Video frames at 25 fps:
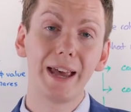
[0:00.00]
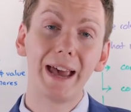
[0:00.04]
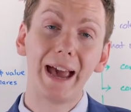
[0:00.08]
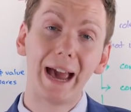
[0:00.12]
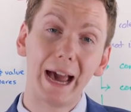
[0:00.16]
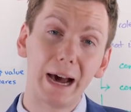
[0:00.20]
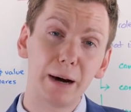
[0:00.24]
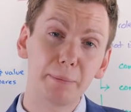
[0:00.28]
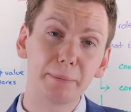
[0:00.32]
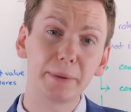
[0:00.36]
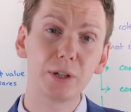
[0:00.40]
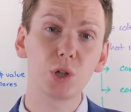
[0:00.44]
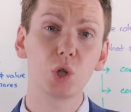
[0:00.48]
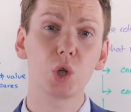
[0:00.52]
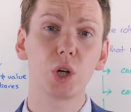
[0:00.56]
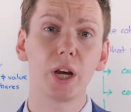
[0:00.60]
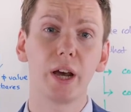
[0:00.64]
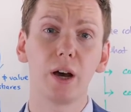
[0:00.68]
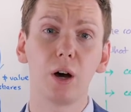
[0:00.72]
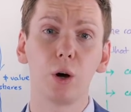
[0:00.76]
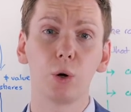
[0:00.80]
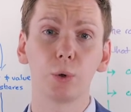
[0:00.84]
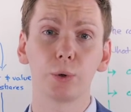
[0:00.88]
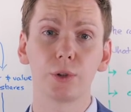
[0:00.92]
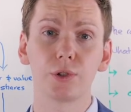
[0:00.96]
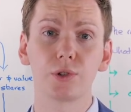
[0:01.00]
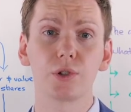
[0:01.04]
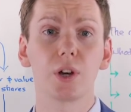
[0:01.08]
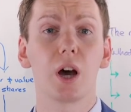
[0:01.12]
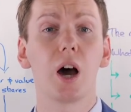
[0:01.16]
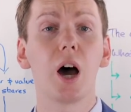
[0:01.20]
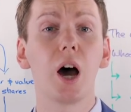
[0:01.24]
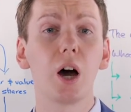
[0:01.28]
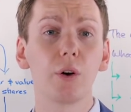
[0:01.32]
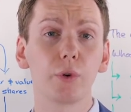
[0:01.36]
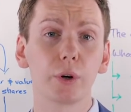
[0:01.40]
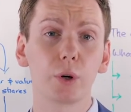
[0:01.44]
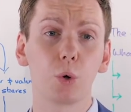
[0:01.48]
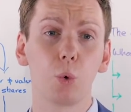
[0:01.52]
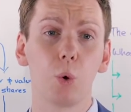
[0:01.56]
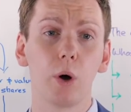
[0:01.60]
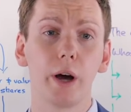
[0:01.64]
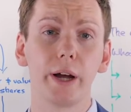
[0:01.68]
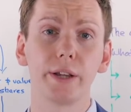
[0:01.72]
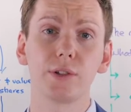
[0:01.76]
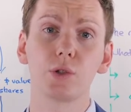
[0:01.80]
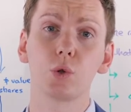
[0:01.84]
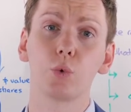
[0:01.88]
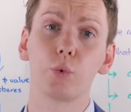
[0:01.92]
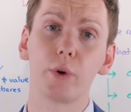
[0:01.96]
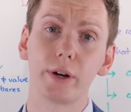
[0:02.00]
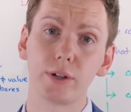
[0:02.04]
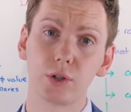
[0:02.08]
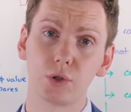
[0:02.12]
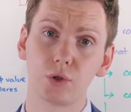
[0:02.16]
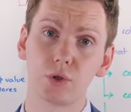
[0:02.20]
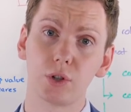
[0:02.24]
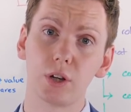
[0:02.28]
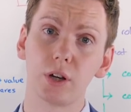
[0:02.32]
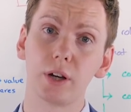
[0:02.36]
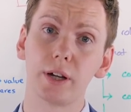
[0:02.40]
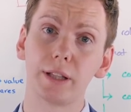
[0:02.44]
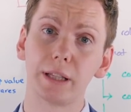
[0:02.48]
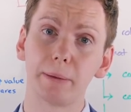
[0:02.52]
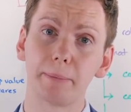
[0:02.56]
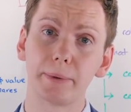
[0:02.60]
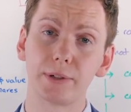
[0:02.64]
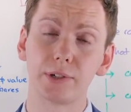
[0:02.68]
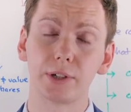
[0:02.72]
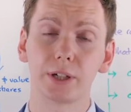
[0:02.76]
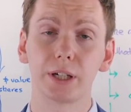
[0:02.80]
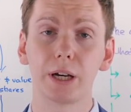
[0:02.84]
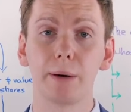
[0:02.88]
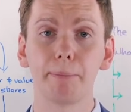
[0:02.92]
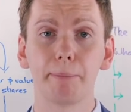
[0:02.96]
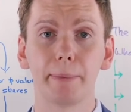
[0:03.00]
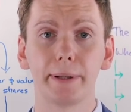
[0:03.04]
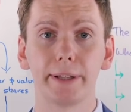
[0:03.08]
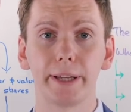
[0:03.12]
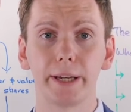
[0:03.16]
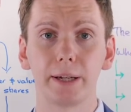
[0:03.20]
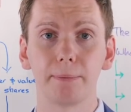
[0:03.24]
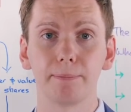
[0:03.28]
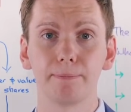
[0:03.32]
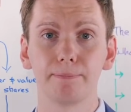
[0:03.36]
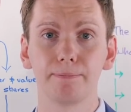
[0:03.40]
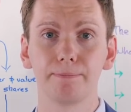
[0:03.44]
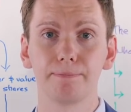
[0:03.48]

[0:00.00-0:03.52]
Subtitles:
how many shareholders are required to register a limited company?